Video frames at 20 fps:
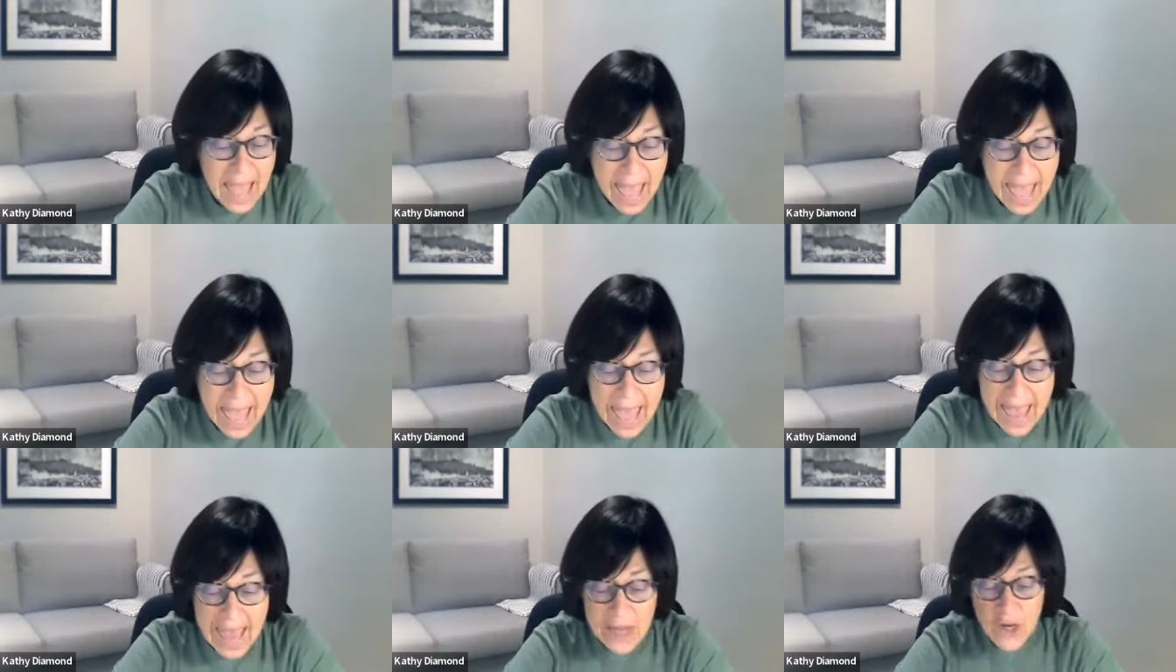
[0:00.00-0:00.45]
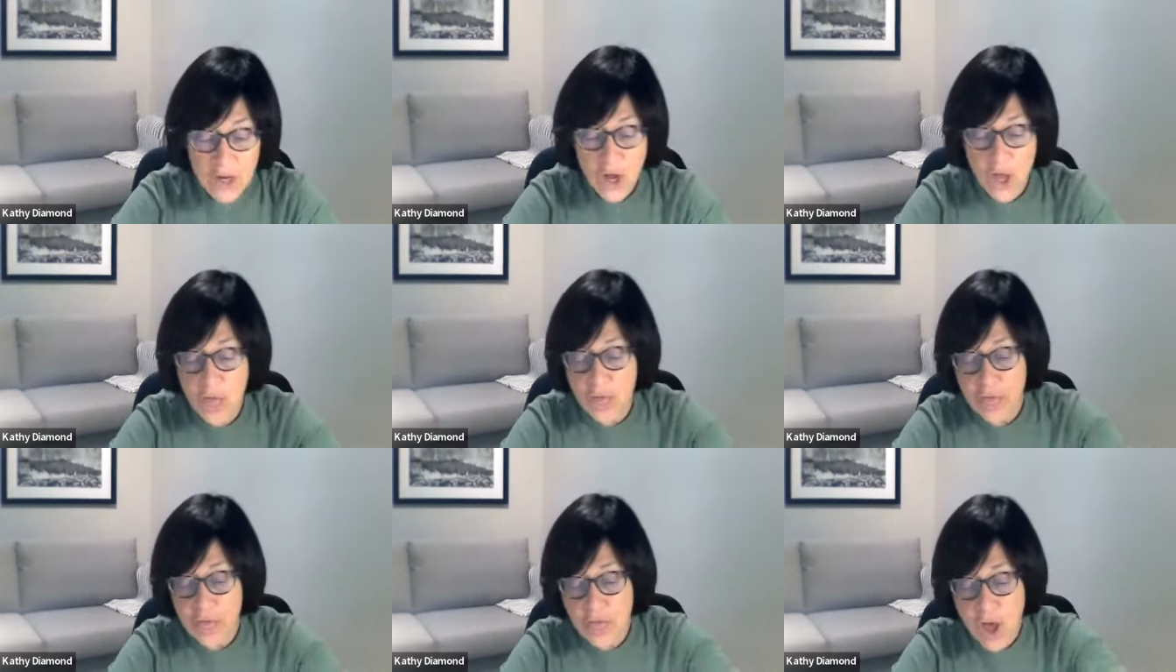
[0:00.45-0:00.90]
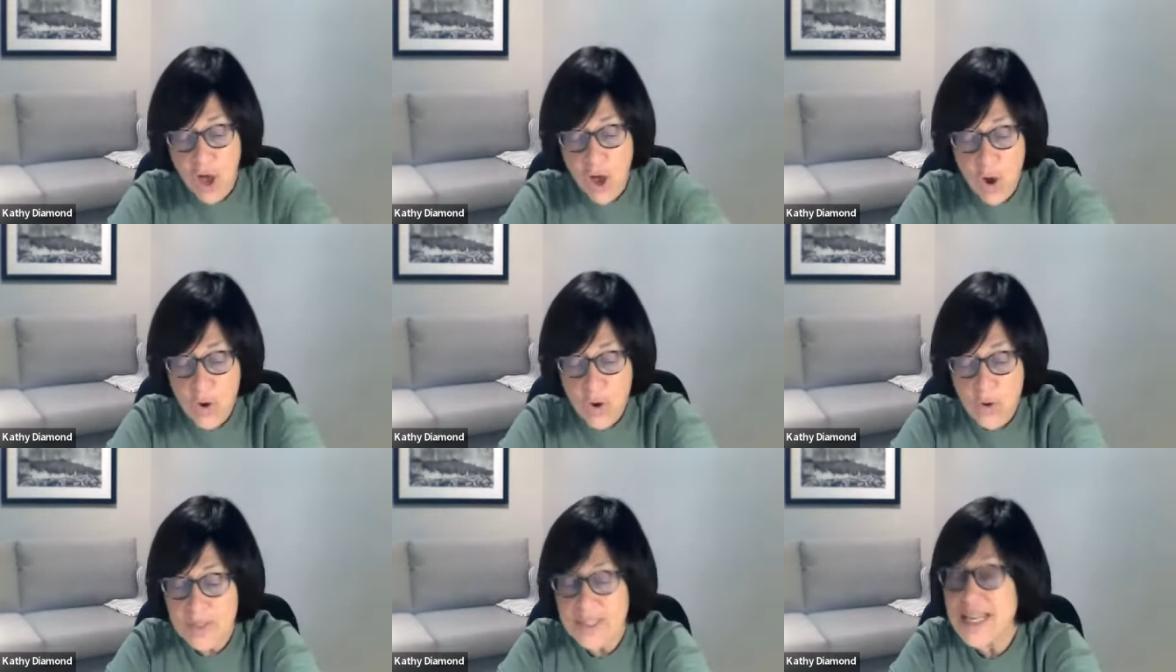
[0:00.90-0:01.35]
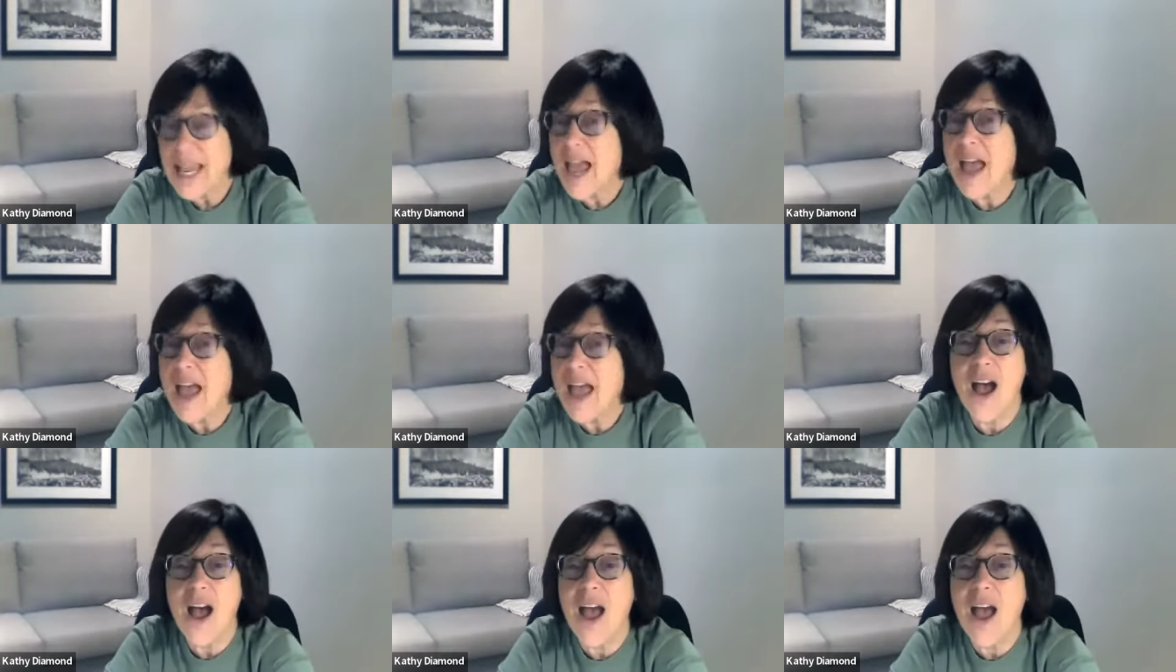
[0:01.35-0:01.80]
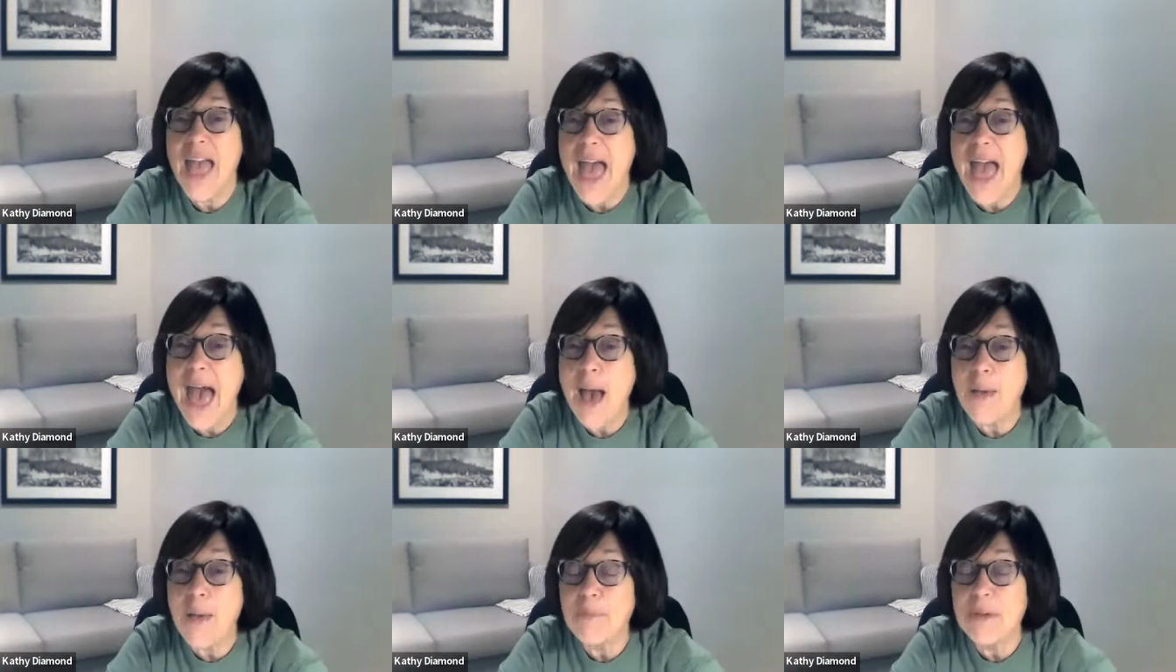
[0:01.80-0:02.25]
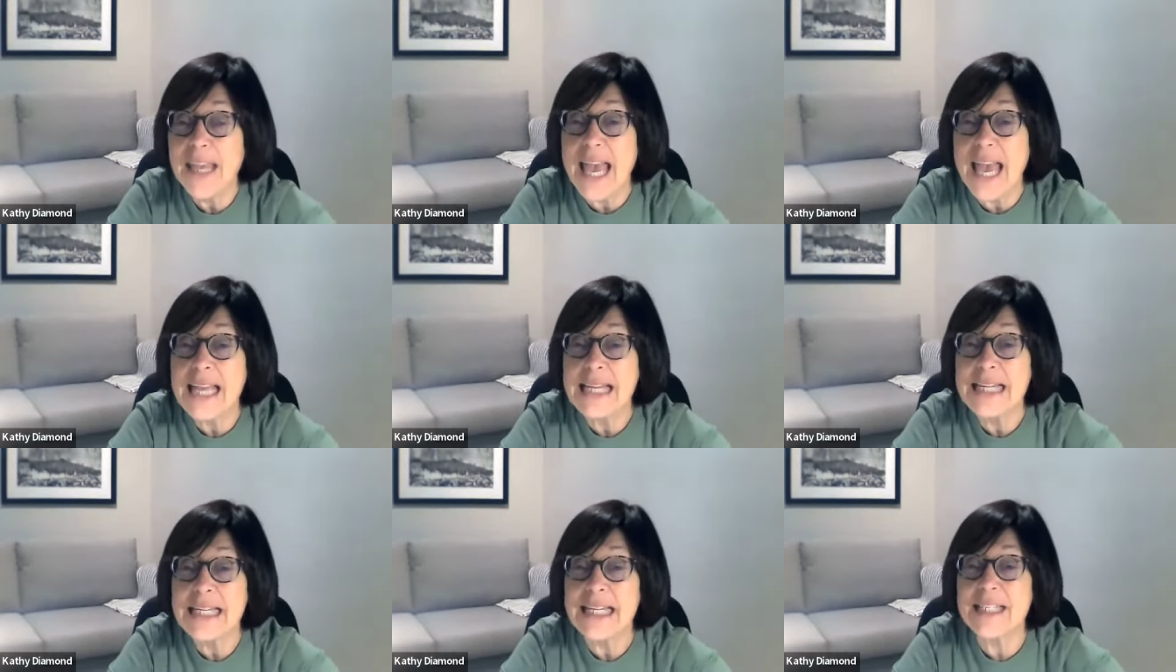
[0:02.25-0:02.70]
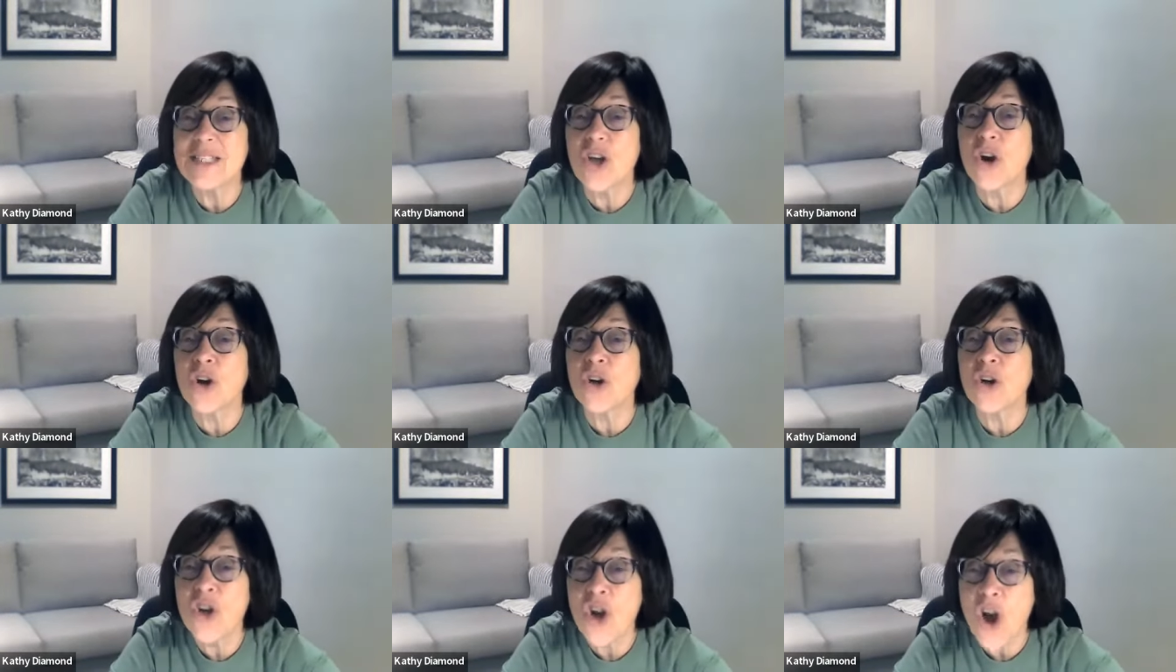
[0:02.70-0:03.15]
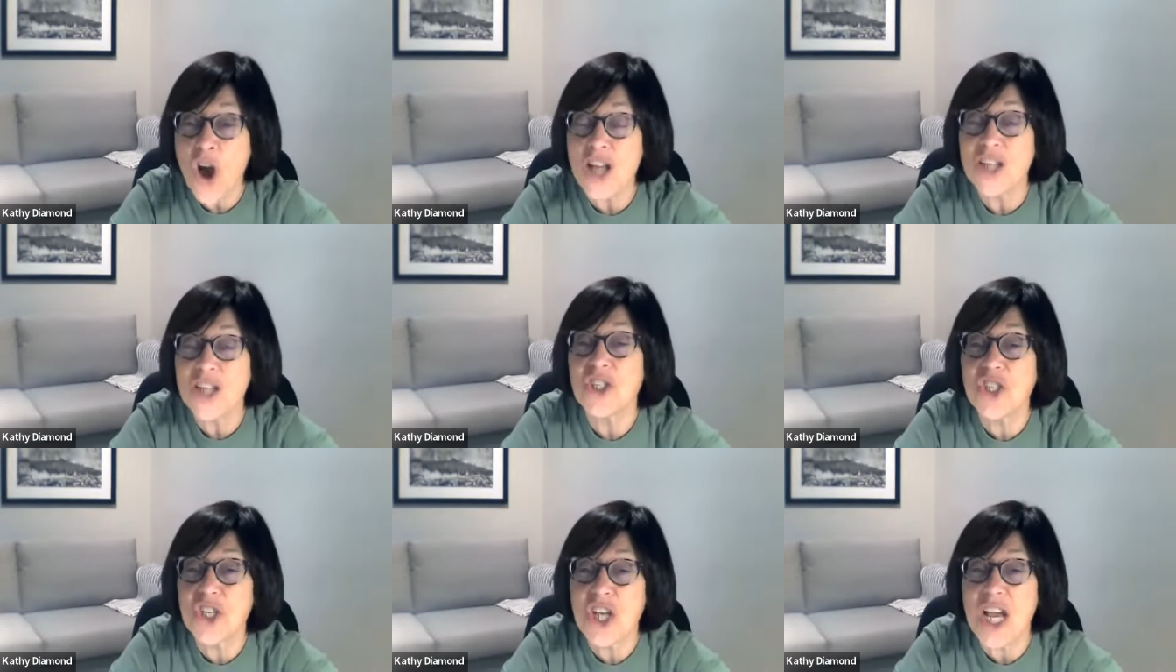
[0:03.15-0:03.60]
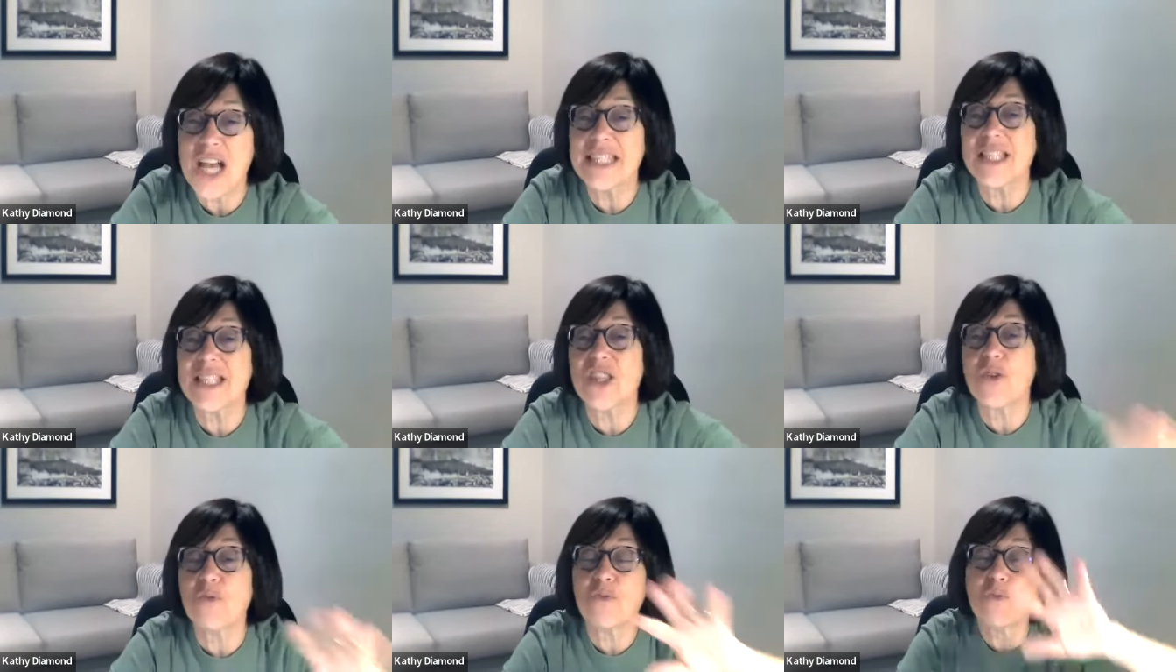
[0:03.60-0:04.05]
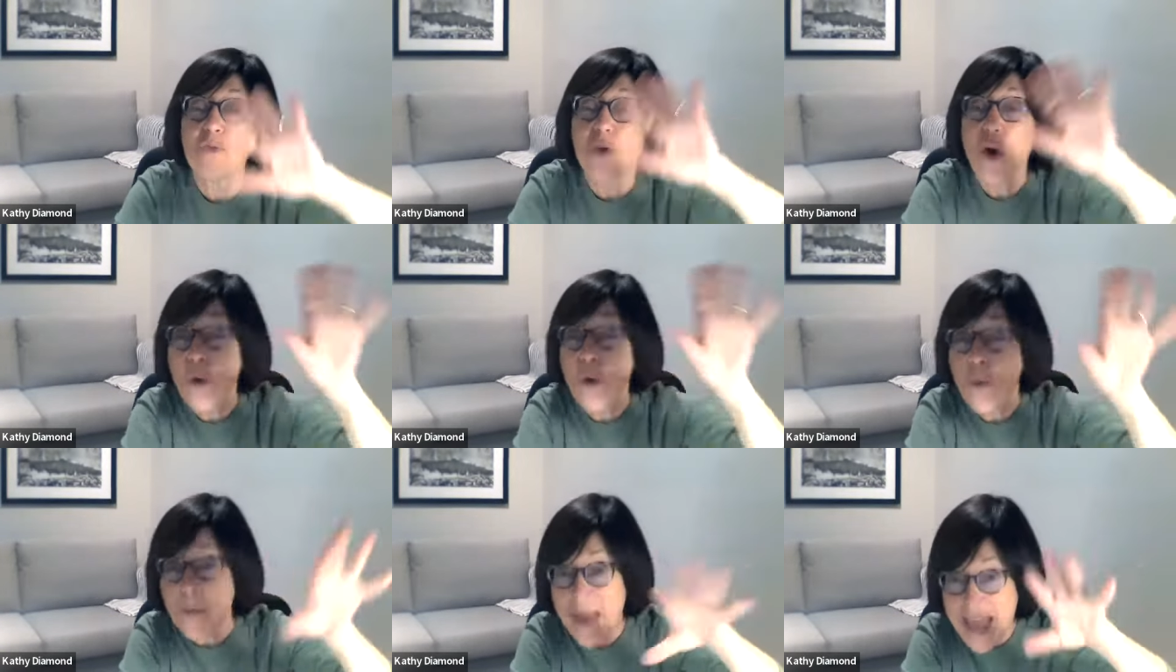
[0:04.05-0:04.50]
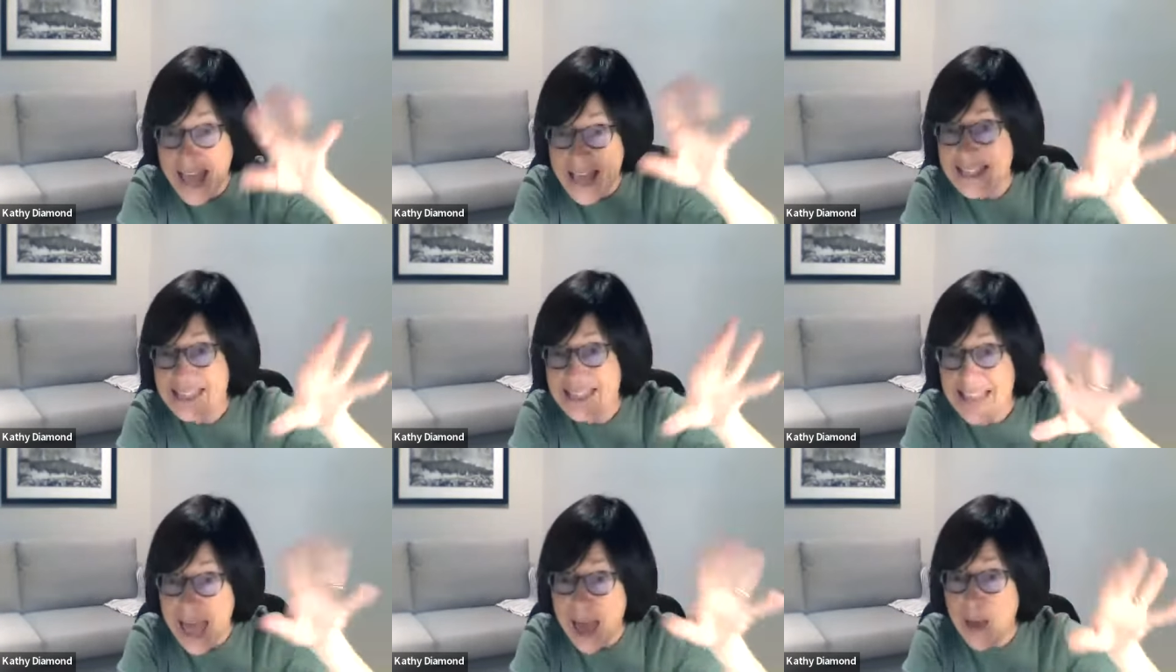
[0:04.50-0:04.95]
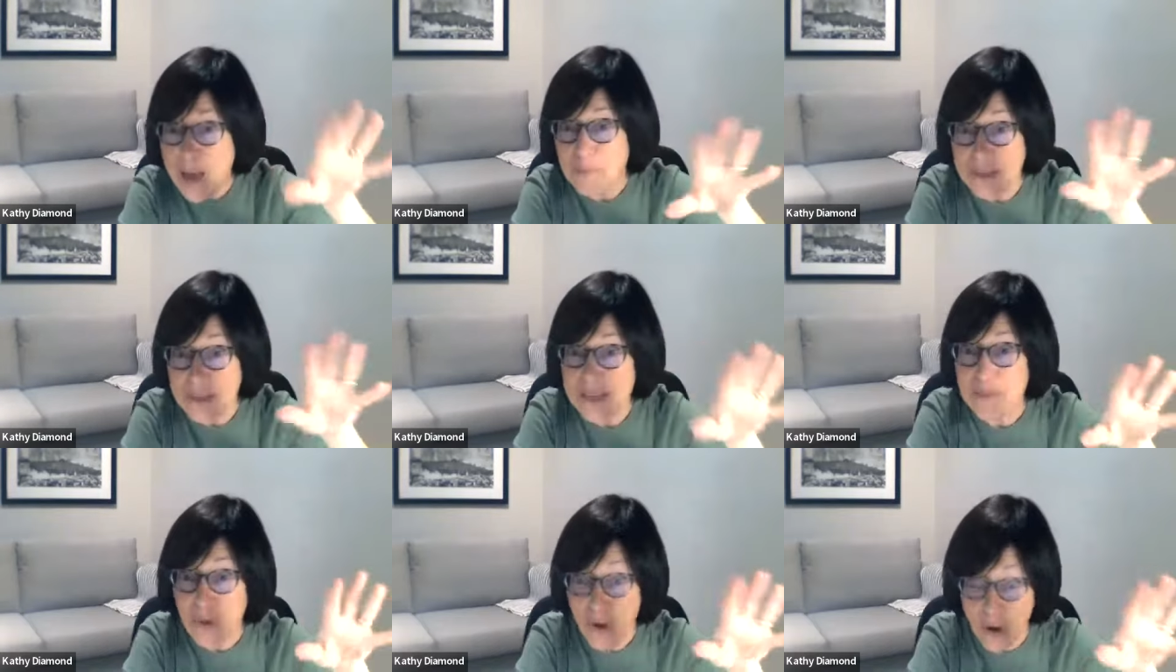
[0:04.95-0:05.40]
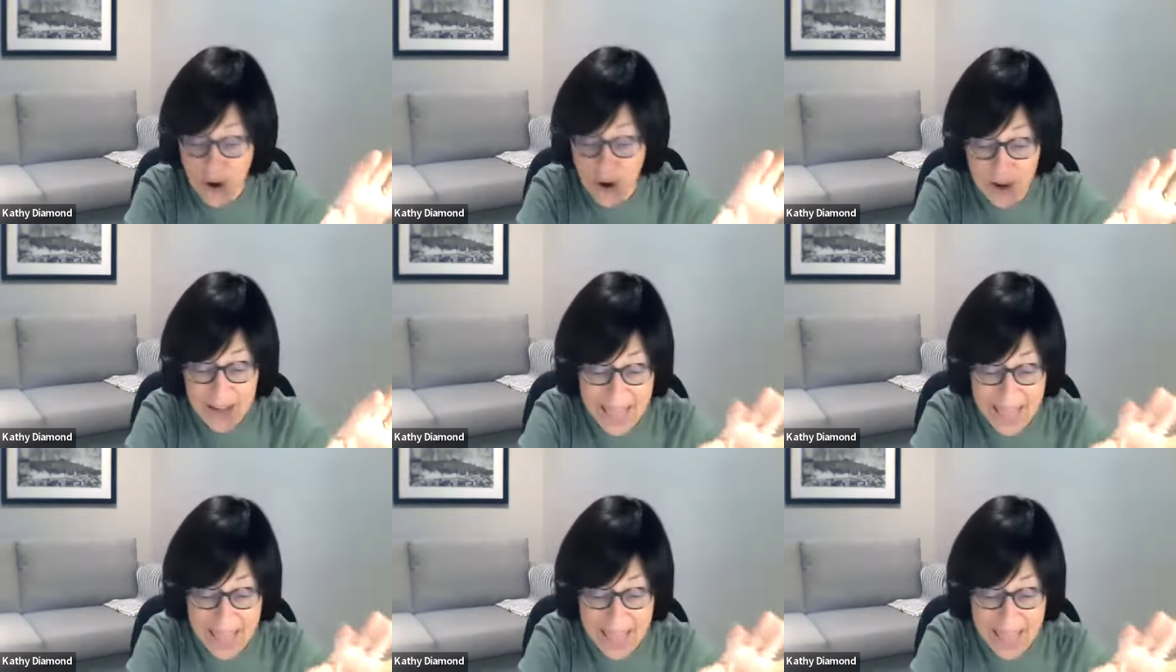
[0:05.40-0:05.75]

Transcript: And those happy endings are not just the romance happy part,